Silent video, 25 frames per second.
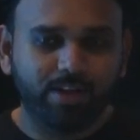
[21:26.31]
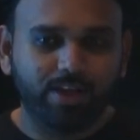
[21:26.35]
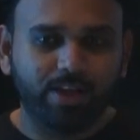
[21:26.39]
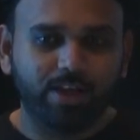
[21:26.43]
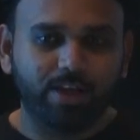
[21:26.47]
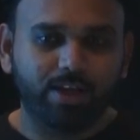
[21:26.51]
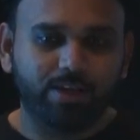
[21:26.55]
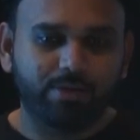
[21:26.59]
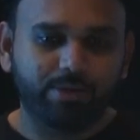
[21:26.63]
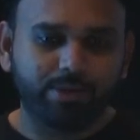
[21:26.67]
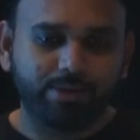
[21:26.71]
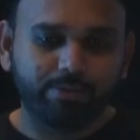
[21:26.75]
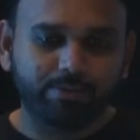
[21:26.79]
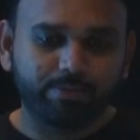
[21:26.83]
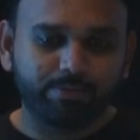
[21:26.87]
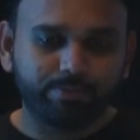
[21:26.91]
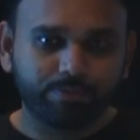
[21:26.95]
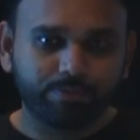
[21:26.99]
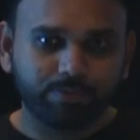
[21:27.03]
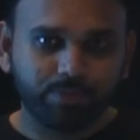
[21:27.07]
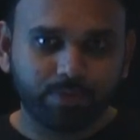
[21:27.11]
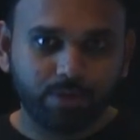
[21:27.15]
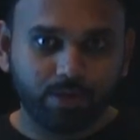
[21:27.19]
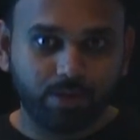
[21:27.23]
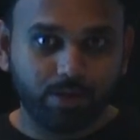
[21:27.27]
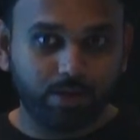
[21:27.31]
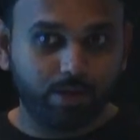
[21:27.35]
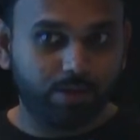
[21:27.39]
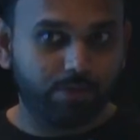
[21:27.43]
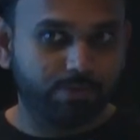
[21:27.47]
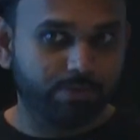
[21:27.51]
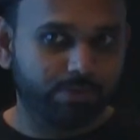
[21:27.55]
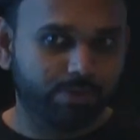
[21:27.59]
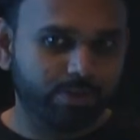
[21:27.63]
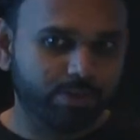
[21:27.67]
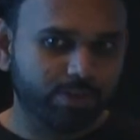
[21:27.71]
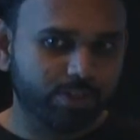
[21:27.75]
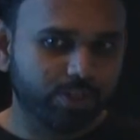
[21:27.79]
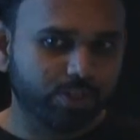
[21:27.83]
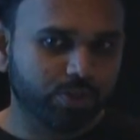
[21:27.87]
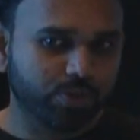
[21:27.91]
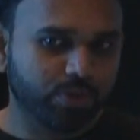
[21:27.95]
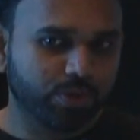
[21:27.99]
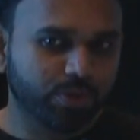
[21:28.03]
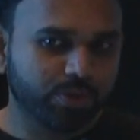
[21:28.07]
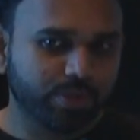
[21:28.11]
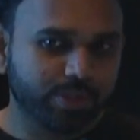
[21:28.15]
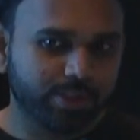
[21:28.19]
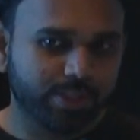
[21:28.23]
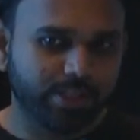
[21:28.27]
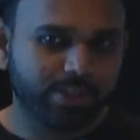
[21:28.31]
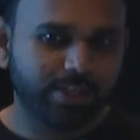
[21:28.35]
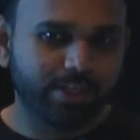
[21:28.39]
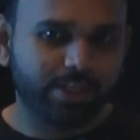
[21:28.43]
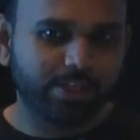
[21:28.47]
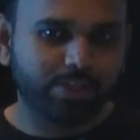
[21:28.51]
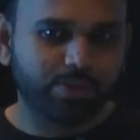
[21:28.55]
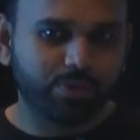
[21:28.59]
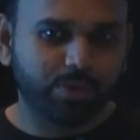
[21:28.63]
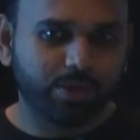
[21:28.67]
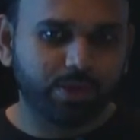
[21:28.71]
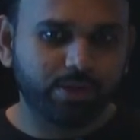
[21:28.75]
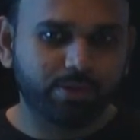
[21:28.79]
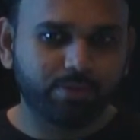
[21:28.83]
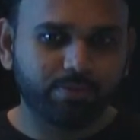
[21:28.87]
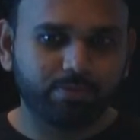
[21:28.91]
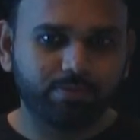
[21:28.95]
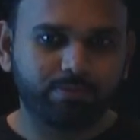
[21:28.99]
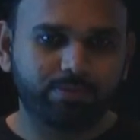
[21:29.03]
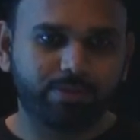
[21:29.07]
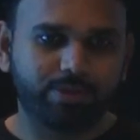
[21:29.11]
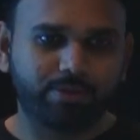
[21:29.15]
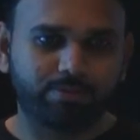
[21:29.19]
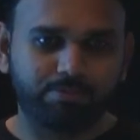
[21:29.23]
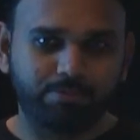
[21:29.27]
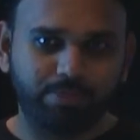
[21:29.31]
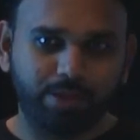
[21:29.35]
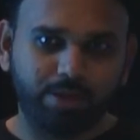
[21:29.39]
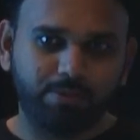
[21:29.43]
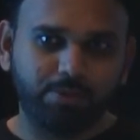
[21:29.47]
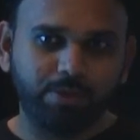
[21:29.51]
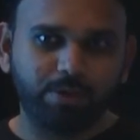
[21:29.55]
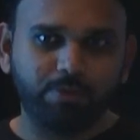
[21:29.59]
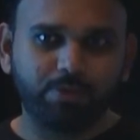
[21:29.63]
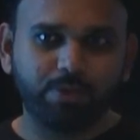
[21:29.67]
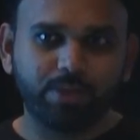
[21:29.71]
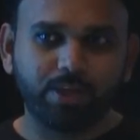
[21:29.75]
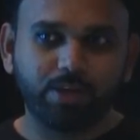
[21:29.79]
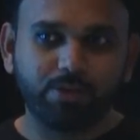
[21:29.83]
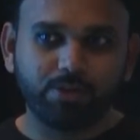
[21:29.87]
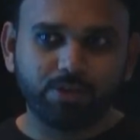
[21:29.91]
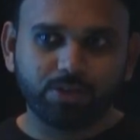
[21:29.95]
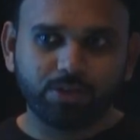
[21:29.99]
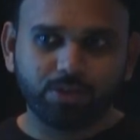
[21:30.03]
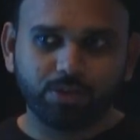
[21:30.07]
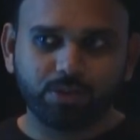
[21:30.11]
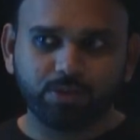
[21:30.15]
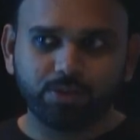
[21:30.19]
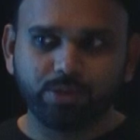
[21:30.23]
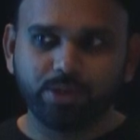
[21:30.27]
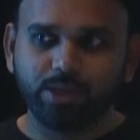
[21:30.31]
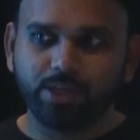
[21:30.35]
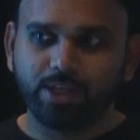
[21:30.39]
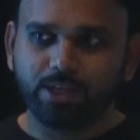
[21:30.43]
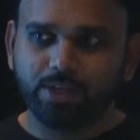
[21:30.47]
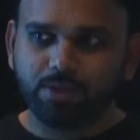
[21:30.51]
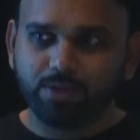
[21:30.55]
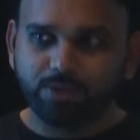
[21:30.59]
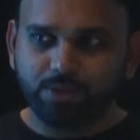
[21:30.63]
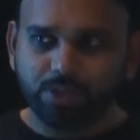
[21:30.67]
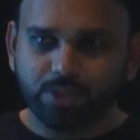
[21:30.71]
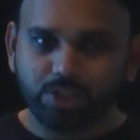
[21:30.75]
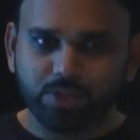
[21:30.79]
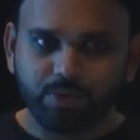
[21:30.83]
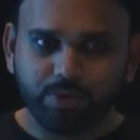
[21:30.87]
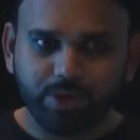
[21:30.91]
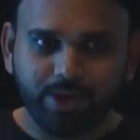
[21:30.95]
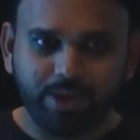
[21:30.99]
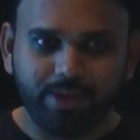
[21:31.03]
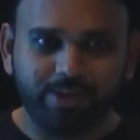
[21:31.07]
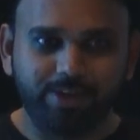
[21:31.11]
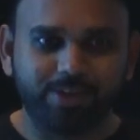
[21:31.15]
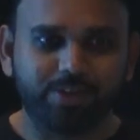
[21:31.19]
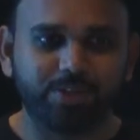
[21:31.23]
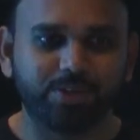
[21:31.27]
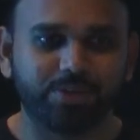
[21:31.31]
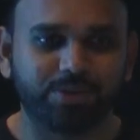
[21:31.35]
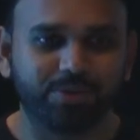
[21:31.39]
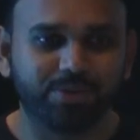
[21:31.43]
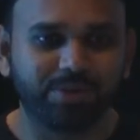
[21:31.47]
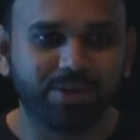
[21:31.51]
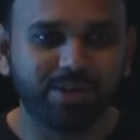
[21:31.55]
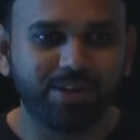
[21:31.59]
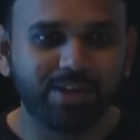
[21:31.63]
I mean, if there's a solver, then that's what. But maybe without a solver, you can do this way too.